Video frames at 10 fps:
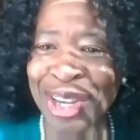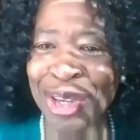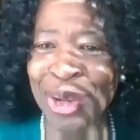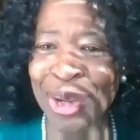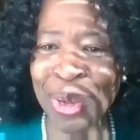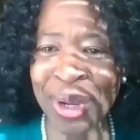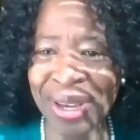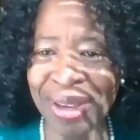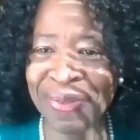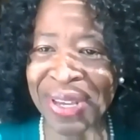You
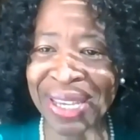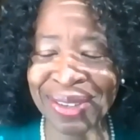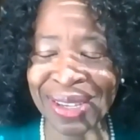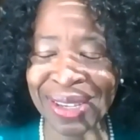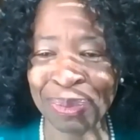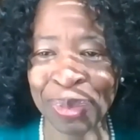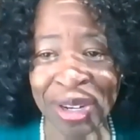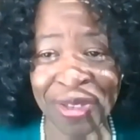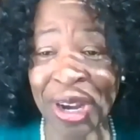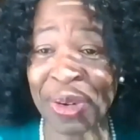have
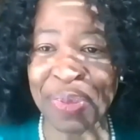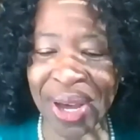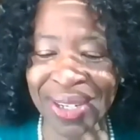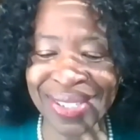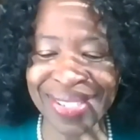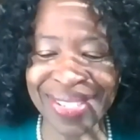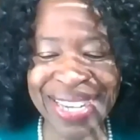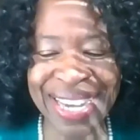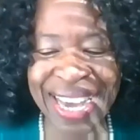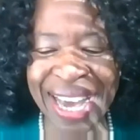been very
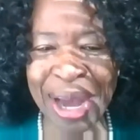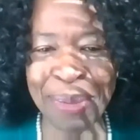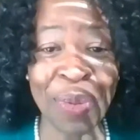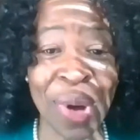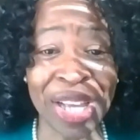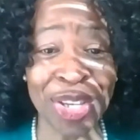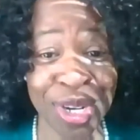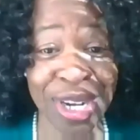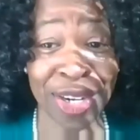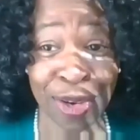modest. And while
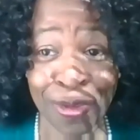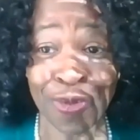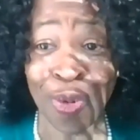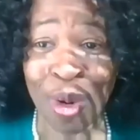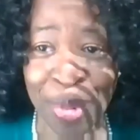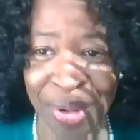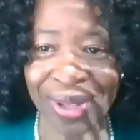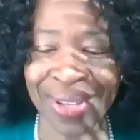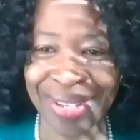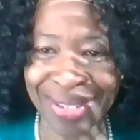you are not a
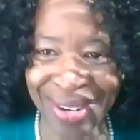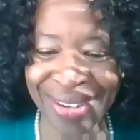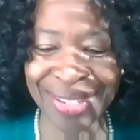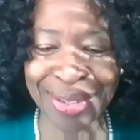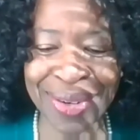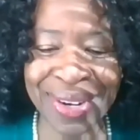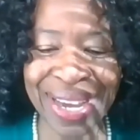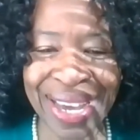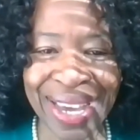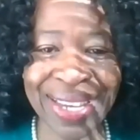formal doctor,
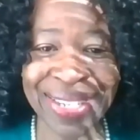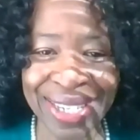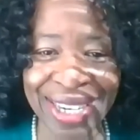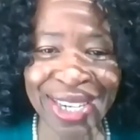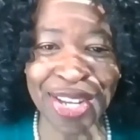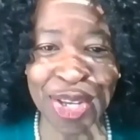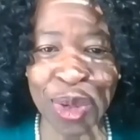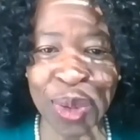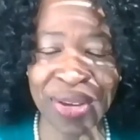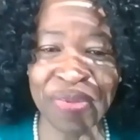indeed,
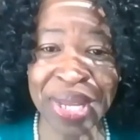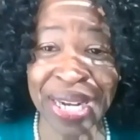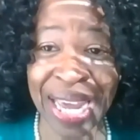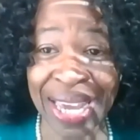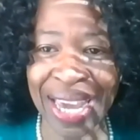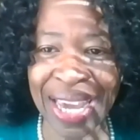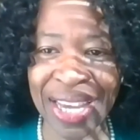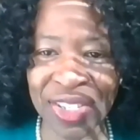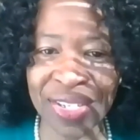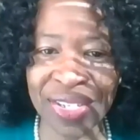you have been
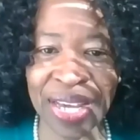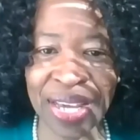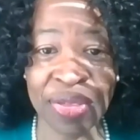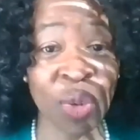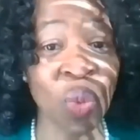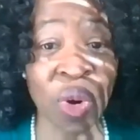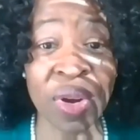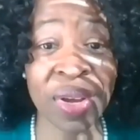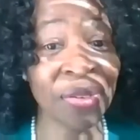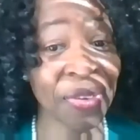engaged in the
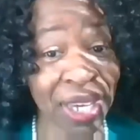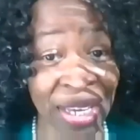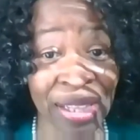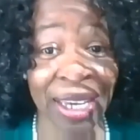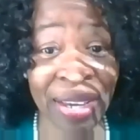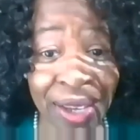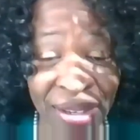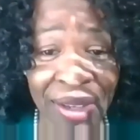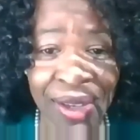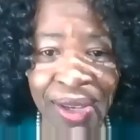work of healing
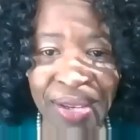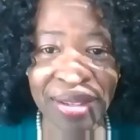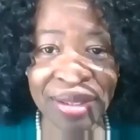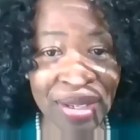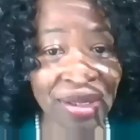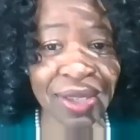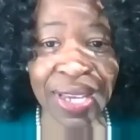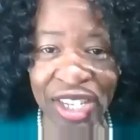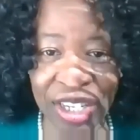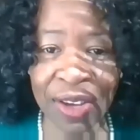since
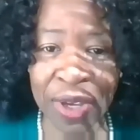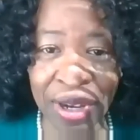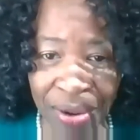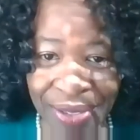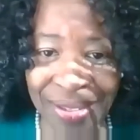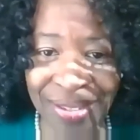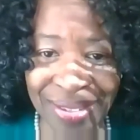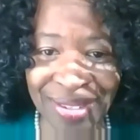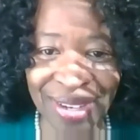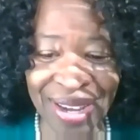the HIV
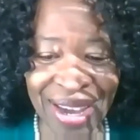crisis.